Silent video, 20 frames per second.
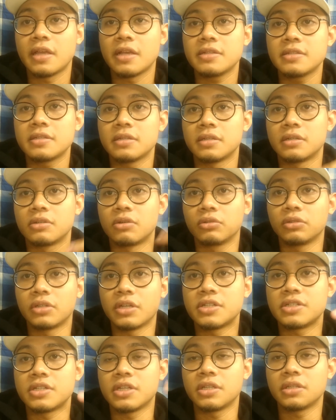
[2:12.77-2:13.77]
there is a
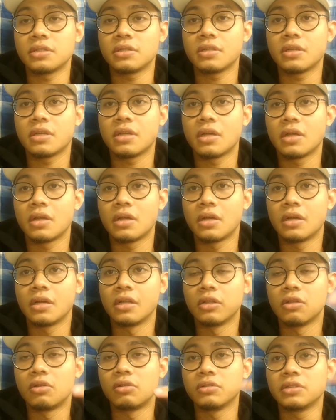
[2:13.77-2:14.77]
rotation
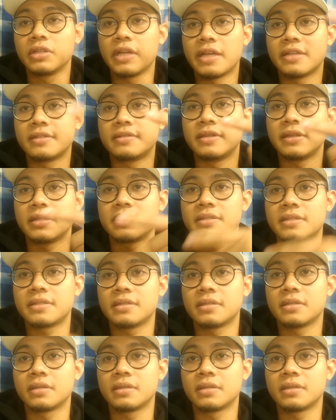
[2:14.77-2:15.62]
along the axis.